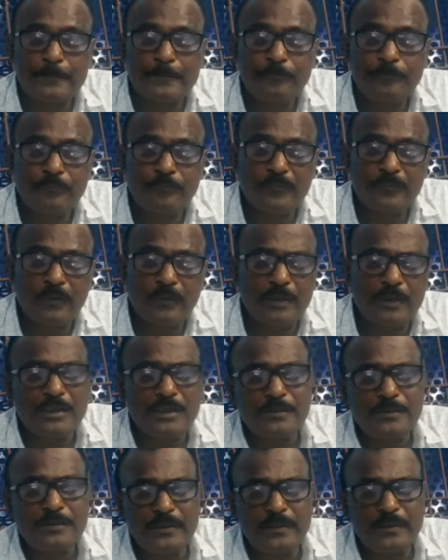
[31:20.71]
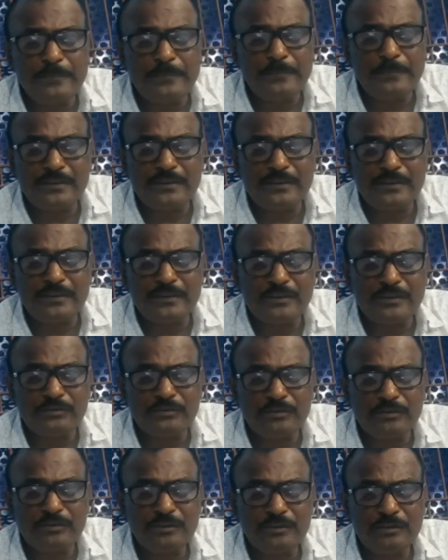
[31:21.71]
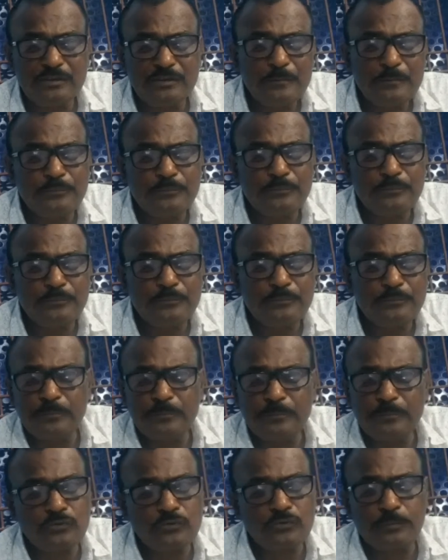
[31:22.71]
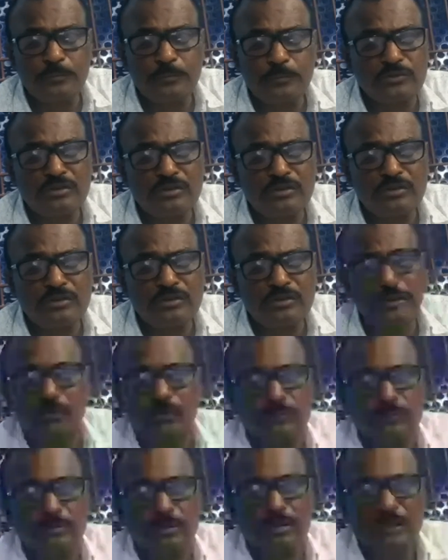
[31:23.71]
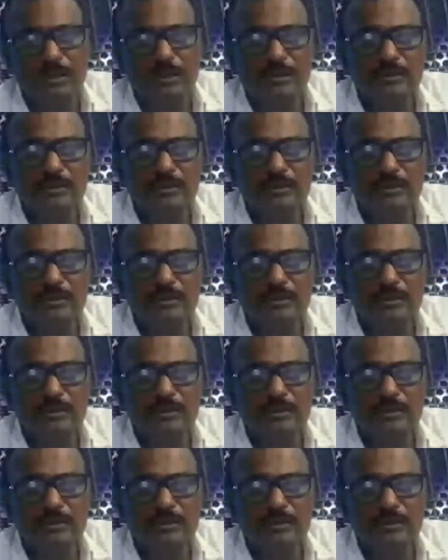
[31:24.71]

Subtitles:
What is premeditation? Suppose two persons who are not previously known,